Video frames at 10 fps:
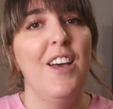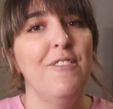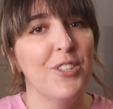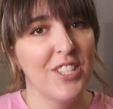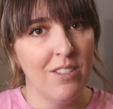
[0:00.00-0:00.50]
If
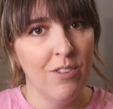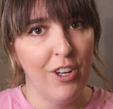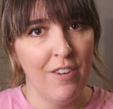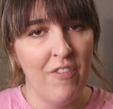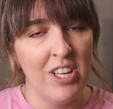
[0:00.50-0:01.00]
you're still
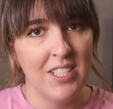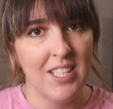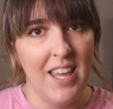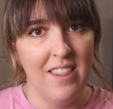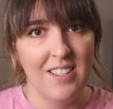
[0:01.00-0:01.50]
not
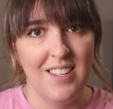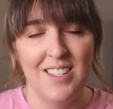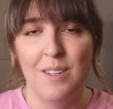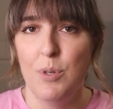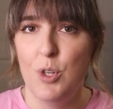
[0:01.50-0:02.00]
convinced that this is
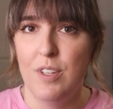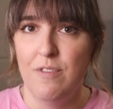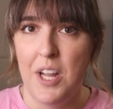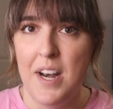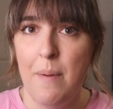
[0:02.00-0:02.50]
an abusive
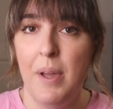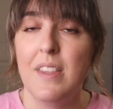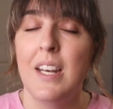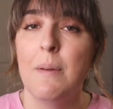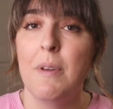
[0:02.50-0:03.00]
dynamic,
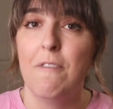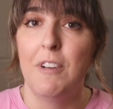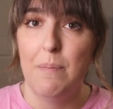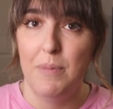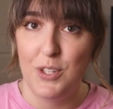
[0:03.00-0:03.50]
then let me
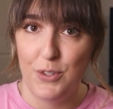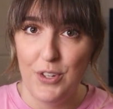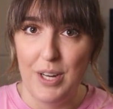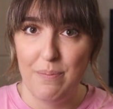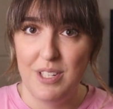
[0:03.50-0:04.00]
flip the
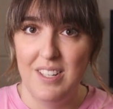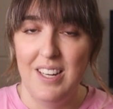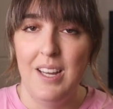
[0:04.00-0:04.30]
script.